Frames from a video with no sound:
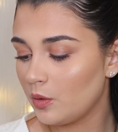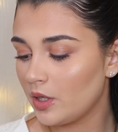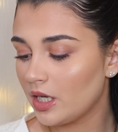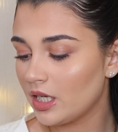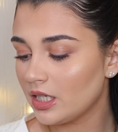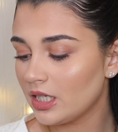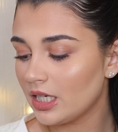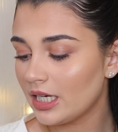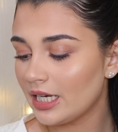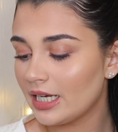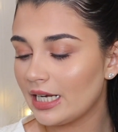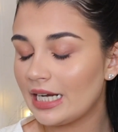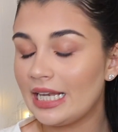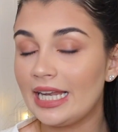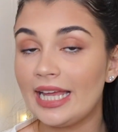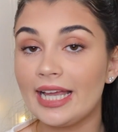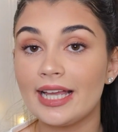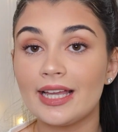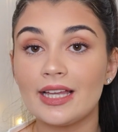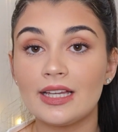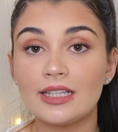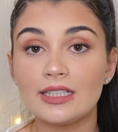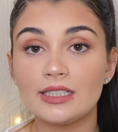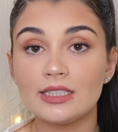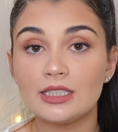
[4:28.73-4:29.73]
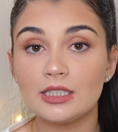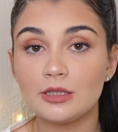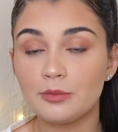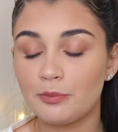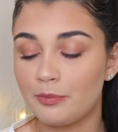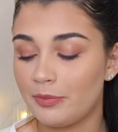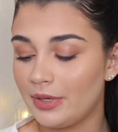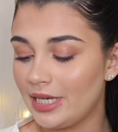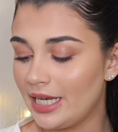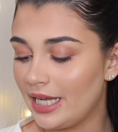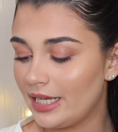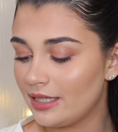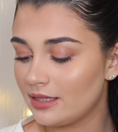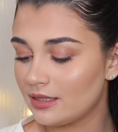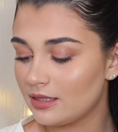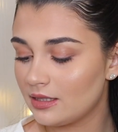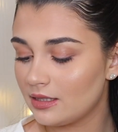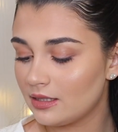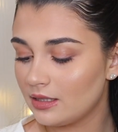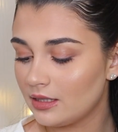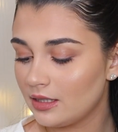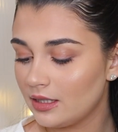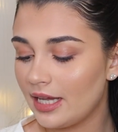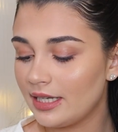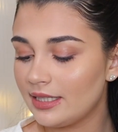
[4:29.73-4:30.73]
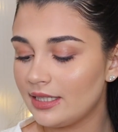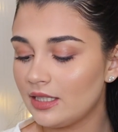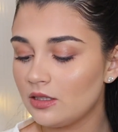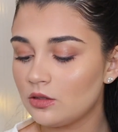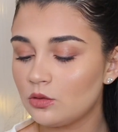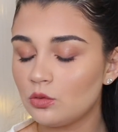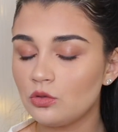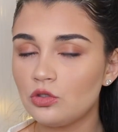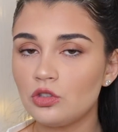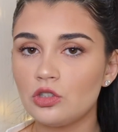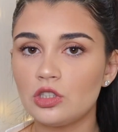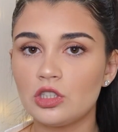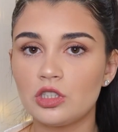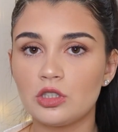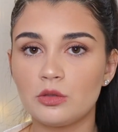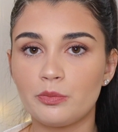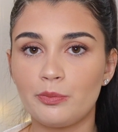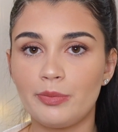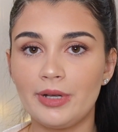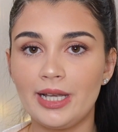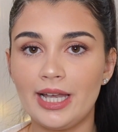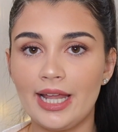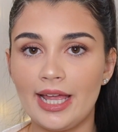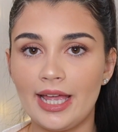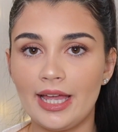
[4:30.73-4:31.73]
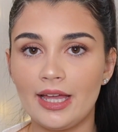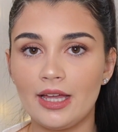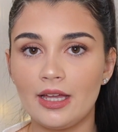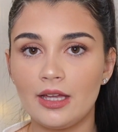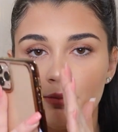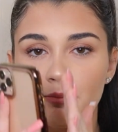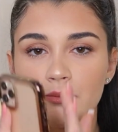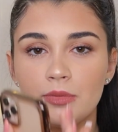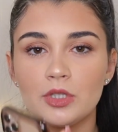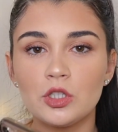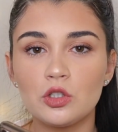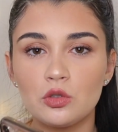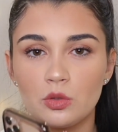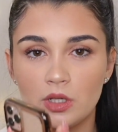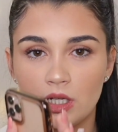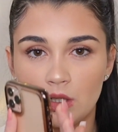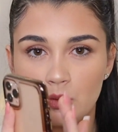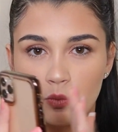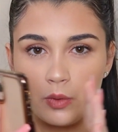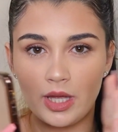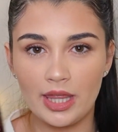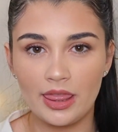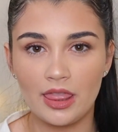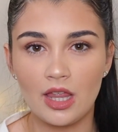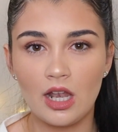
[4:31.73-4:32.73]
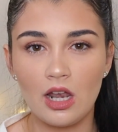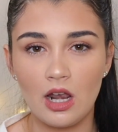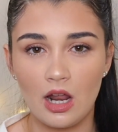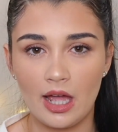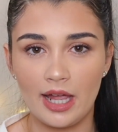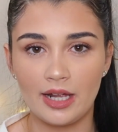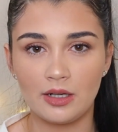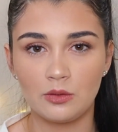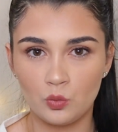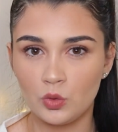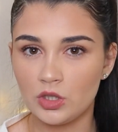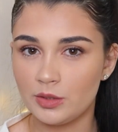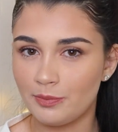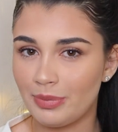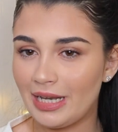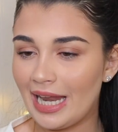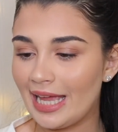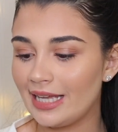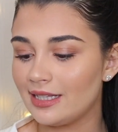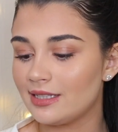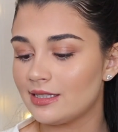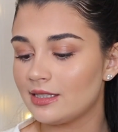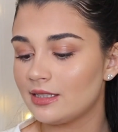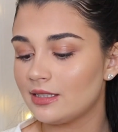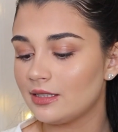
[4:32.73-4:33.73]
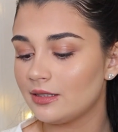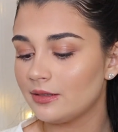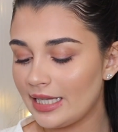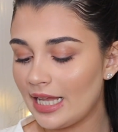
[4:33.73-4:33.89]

We're going to click split, and this will just split in between where the line was placed.